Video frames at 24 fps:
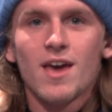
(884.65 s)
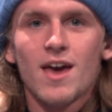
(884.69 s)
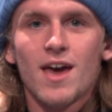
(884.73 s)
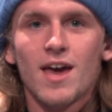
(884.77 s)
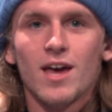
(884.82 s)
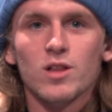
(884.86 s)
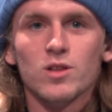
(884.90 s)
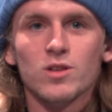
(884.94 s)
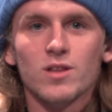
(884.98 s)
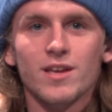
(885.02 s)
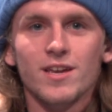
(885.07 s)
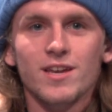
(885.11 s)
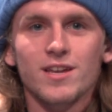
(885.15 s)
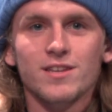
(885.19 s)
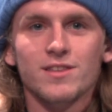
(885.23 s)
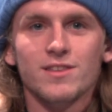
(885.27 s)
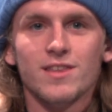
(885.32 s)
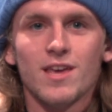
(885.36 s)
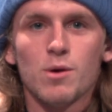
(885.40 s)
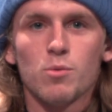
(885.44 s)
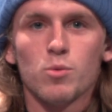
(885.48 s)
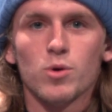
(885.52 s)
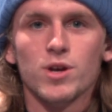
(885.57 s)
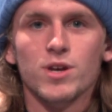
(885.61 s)
a lead
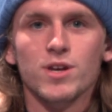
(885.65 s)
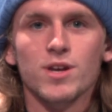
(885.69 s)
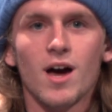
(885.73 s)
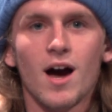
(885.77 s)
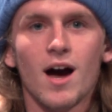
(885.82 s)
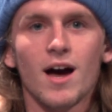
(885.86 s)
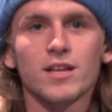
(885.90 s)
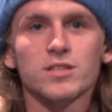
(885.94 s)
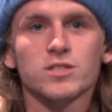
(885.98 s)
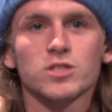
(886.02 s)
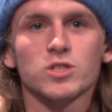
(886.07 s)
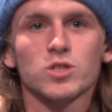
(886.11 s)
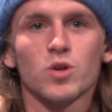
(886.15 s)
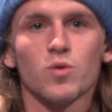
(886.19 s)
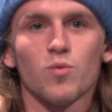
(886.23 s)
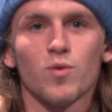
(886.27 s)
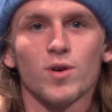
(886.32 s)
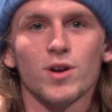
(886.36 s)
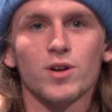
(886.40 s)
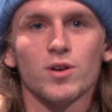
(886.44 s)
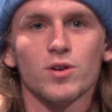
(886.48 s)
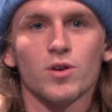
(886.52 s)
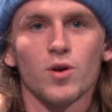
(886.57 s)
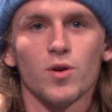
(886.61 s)
they would not
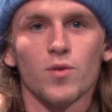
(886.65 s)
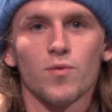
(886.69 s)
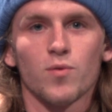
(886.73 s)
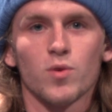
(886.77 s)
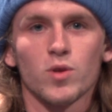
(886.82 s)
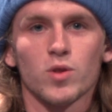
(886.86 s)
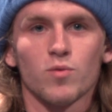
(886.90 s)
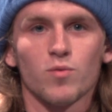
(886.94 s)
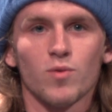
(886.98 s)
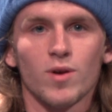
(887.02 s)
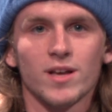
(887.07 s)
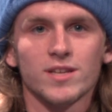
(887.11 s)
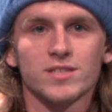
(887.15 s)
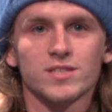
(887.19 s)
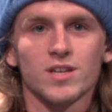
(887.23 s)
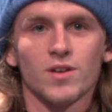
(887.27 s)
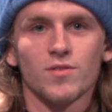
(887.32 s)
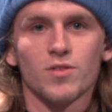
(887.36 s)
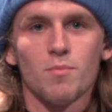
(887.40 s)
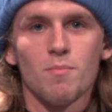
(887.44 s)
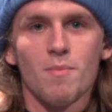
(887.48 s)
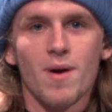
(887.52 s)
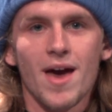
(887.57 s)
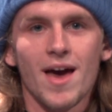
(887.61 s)
surrender for the rest of
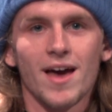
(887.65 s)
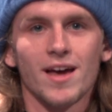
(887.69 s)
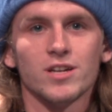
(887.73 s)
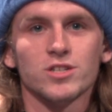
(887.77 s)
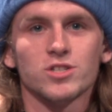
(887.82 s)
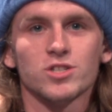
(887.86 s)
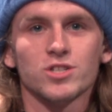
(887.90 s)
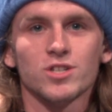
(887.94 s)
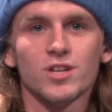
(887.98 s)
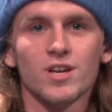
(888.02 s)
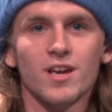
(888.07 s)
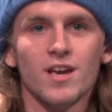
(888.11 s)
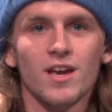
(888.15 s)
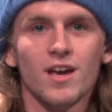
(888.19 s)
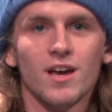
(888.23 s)
the match.